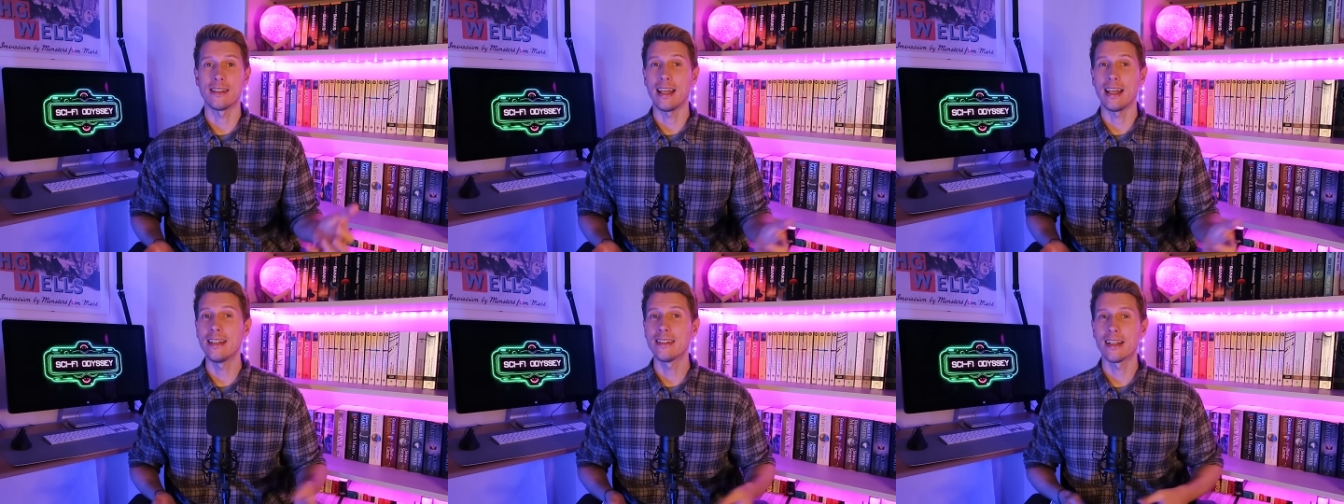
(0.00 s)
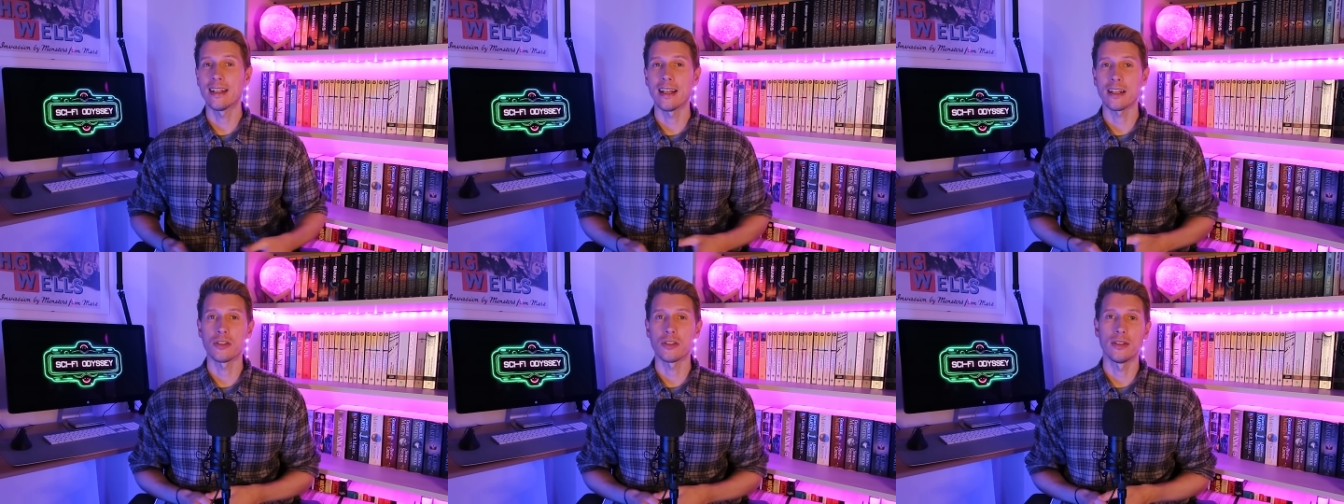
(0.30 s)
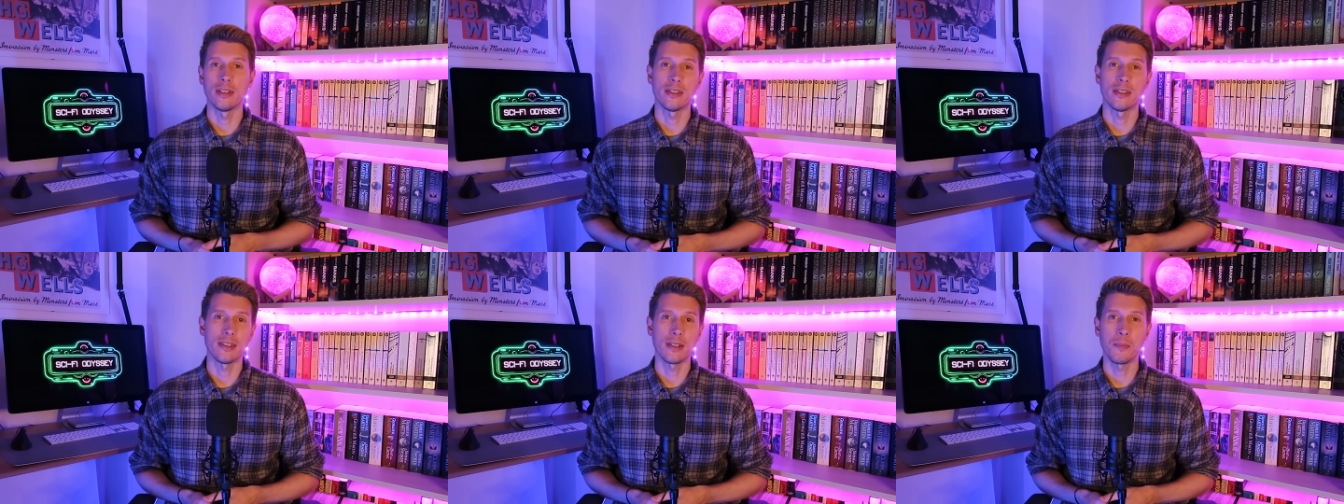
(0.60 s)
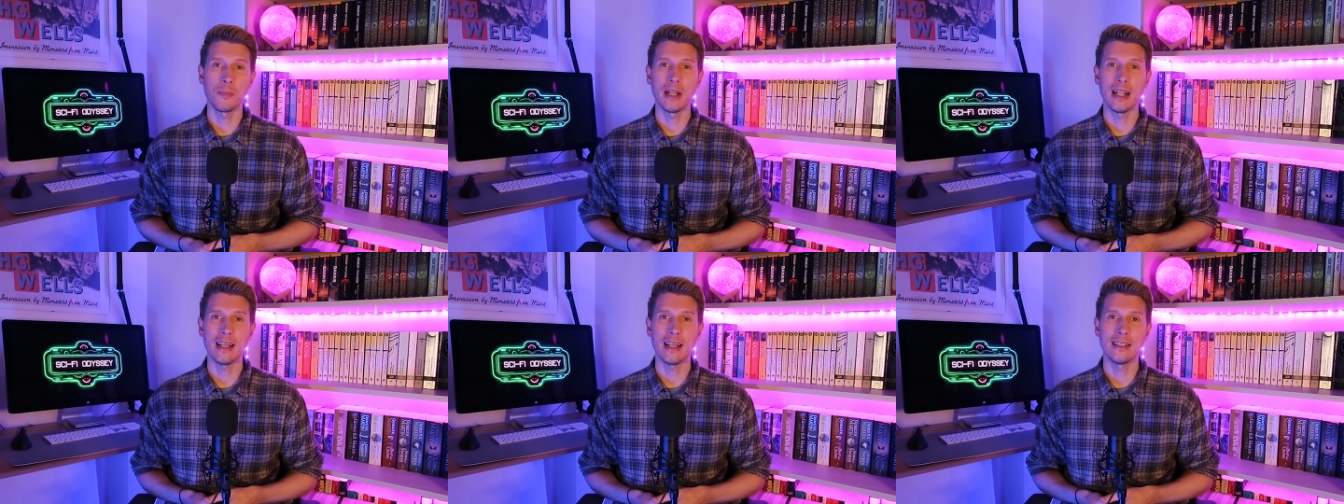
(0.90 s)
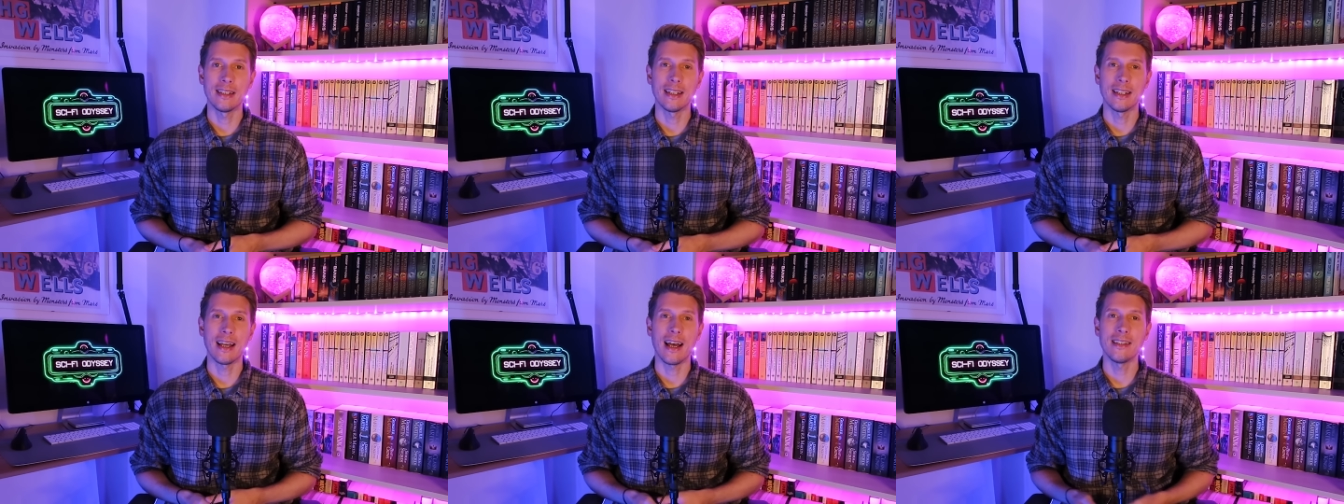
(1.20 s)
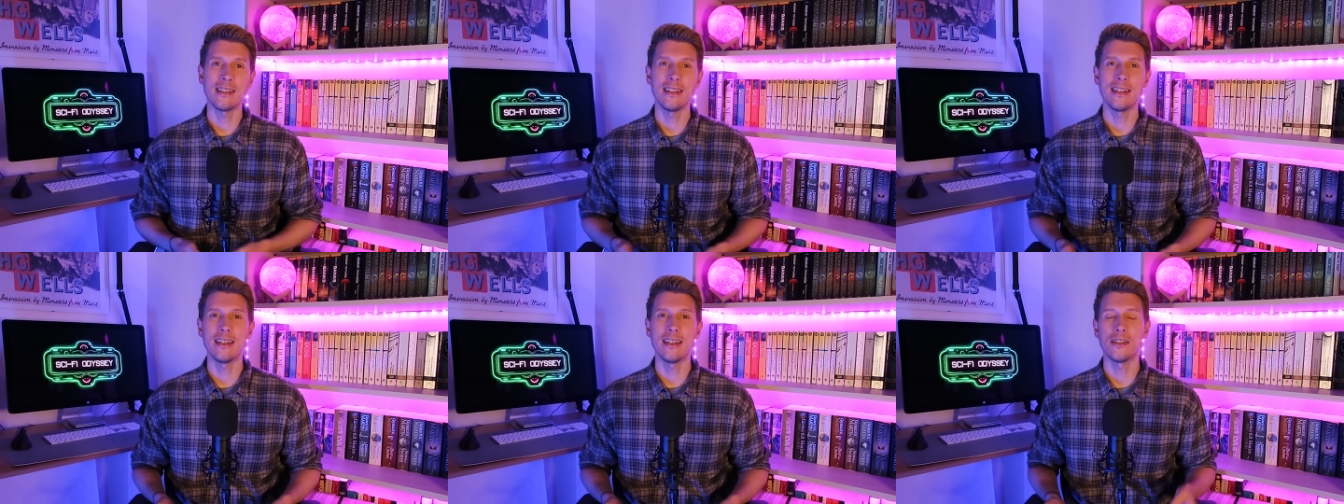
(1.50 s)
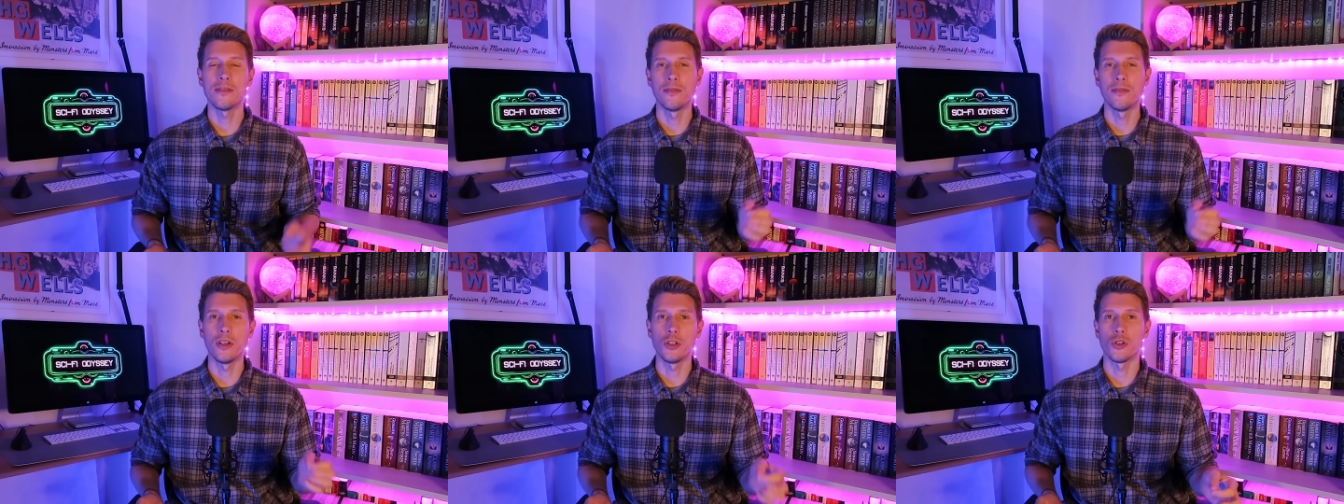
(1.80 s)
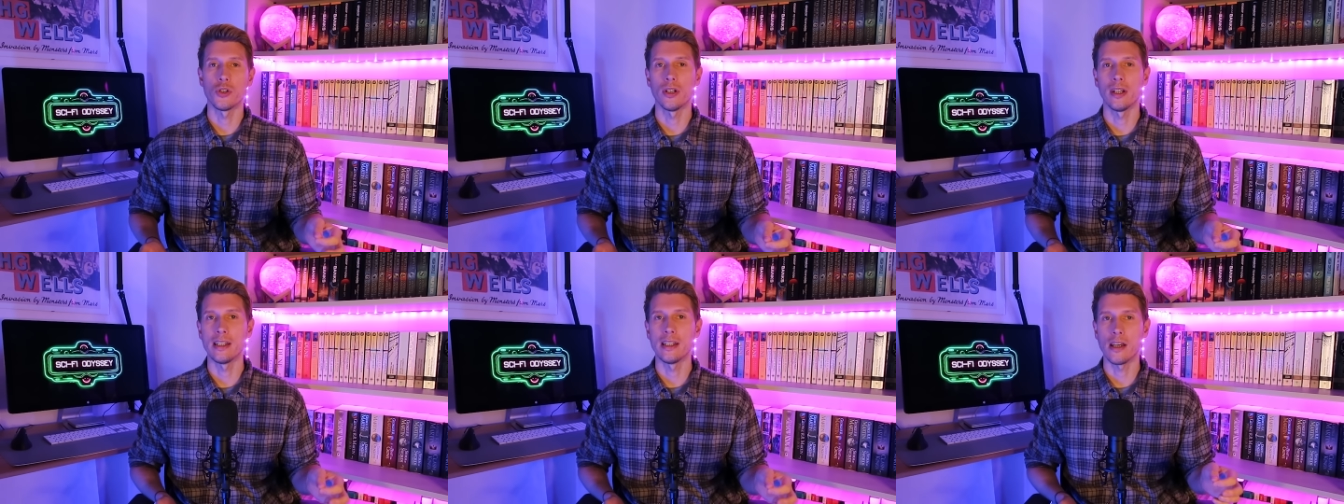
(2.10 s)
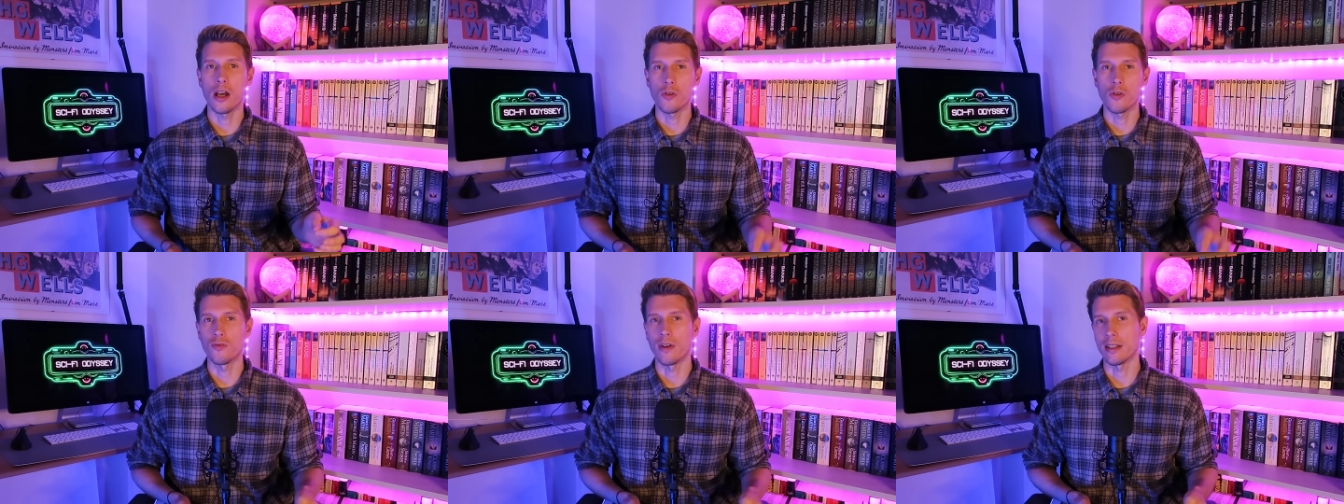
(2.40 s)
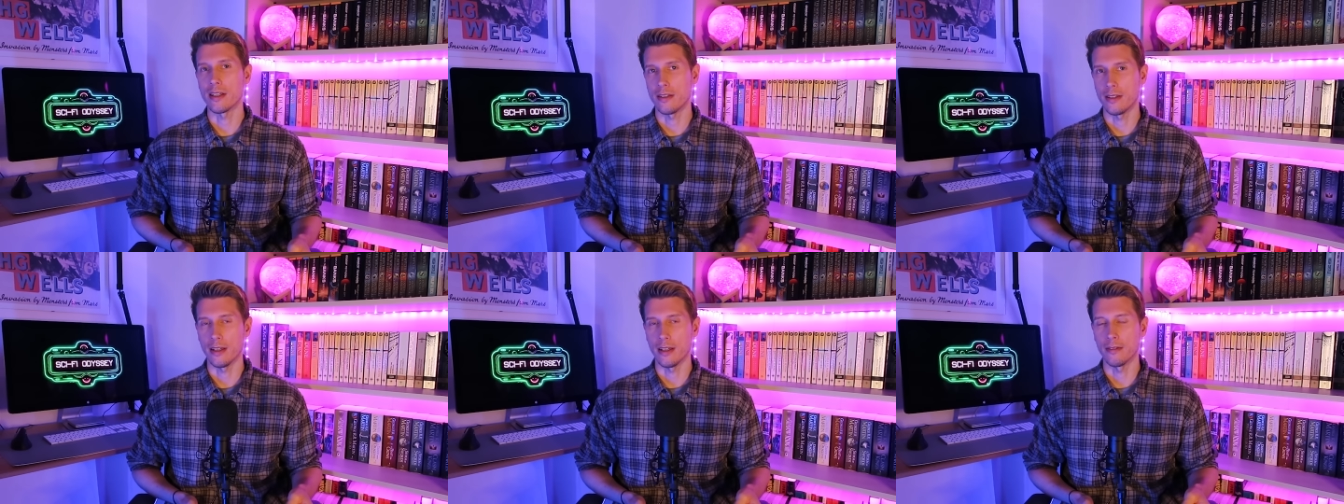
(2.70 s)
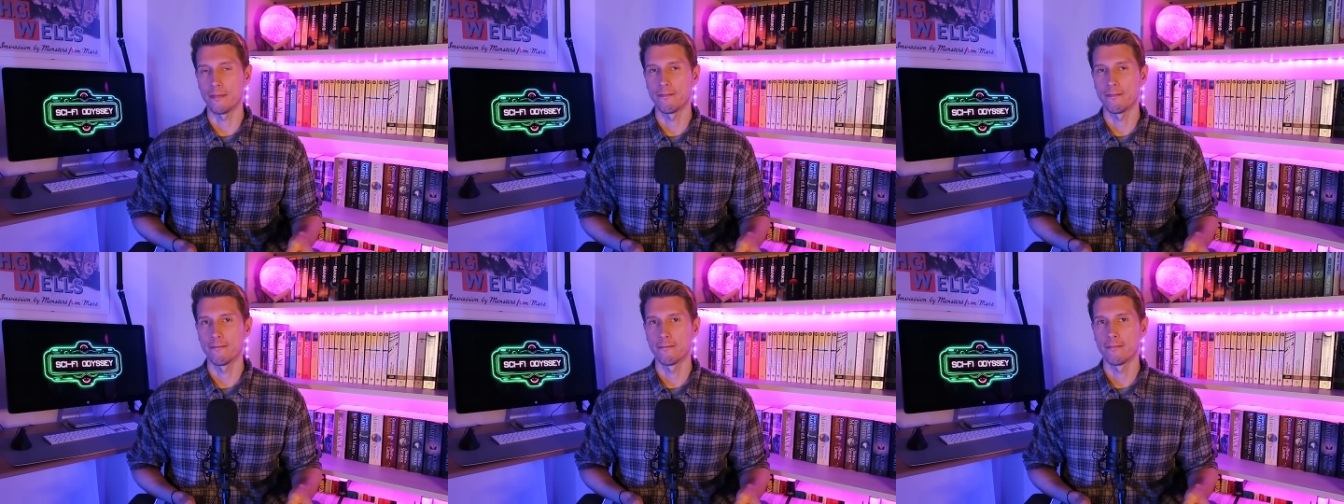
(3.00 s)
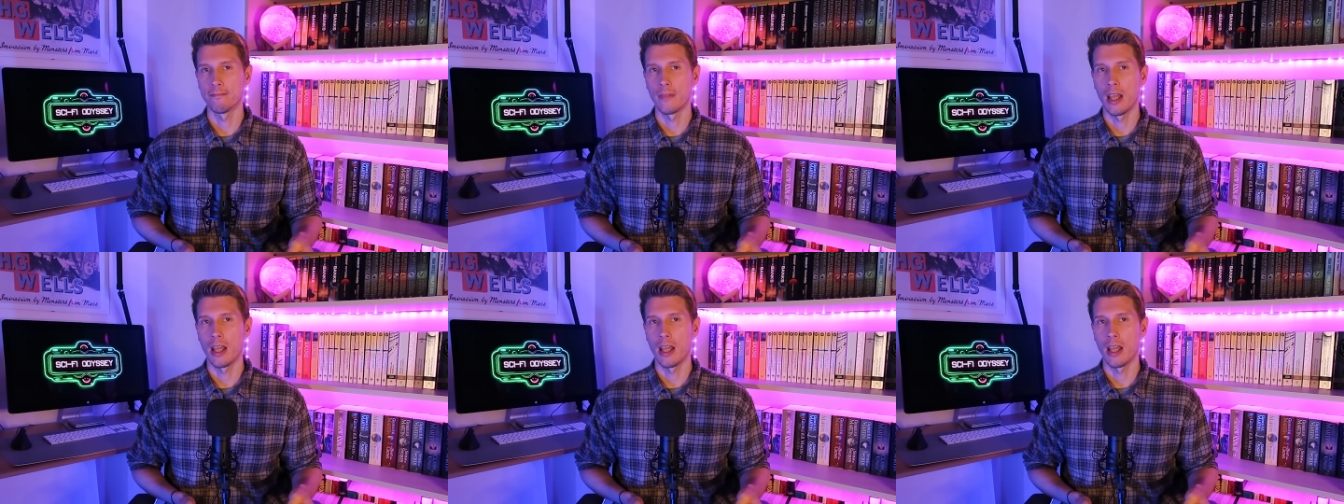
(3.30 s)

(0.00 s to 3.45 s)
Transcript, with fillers: as intellectually stimulating as it is visually arresting.